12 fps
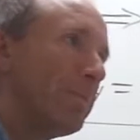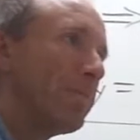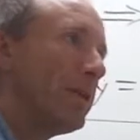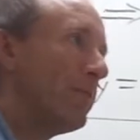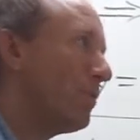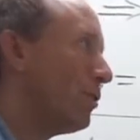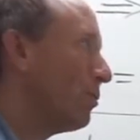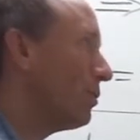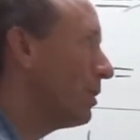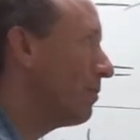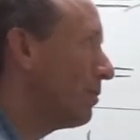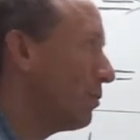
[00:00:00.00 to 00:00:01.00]
if
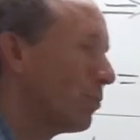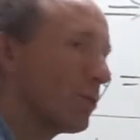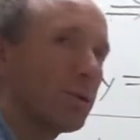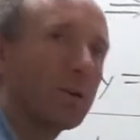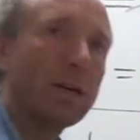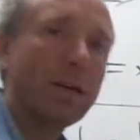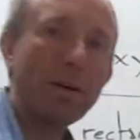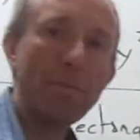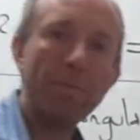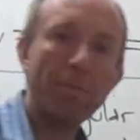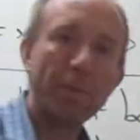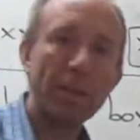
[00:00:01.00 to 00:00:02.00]
you, if you were, um,
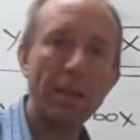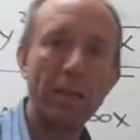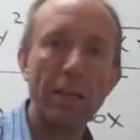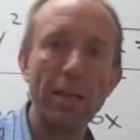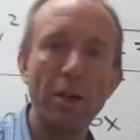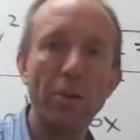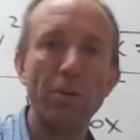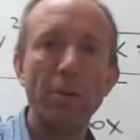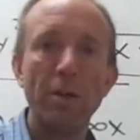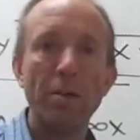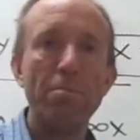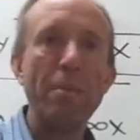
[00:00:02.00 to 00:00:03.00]
you know,
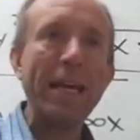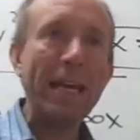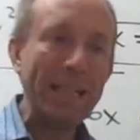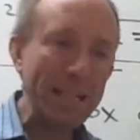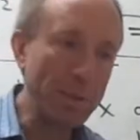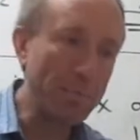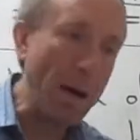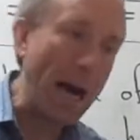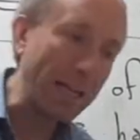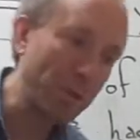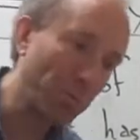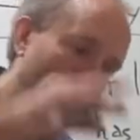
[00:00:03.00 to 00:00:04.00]
making this
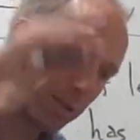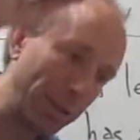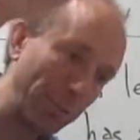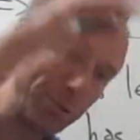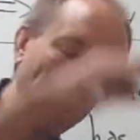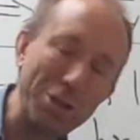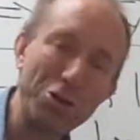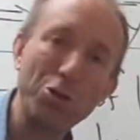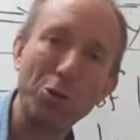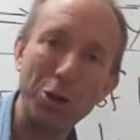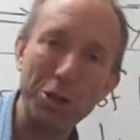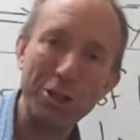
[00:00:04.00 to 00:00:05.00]
box really, really
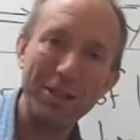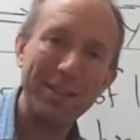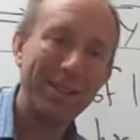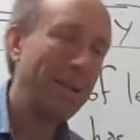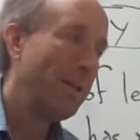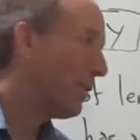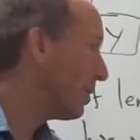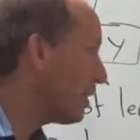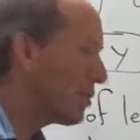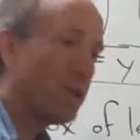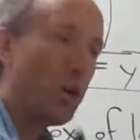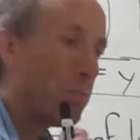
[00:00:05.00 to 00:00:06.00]
short. There
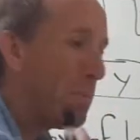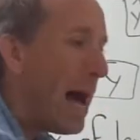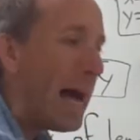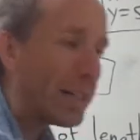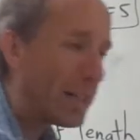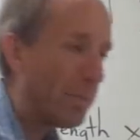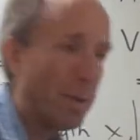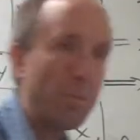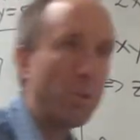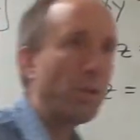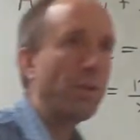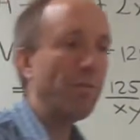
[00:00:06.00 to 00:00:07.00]
is no maximum
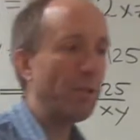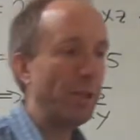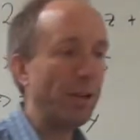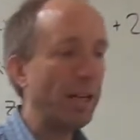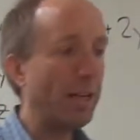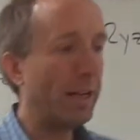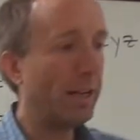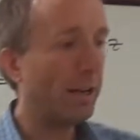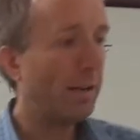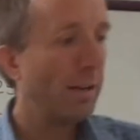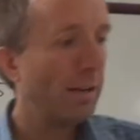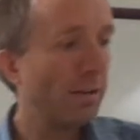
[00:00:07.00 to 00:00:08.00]
surface area here.
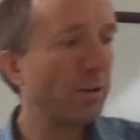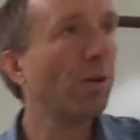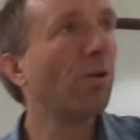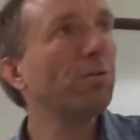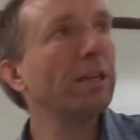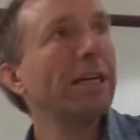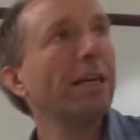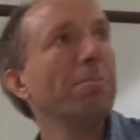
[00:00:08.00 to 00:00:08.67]
There's only a